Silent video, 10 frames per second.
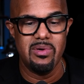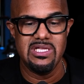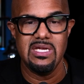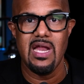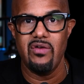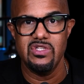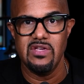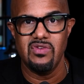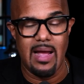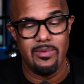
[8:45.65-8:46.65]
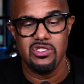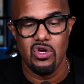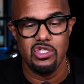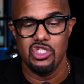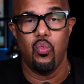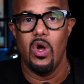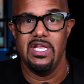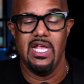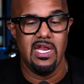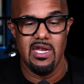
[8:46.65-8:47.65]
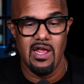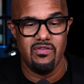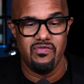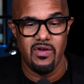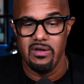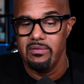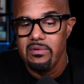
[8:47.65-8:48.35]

but did not receive a copy. This girl just wanted to get in and have fun.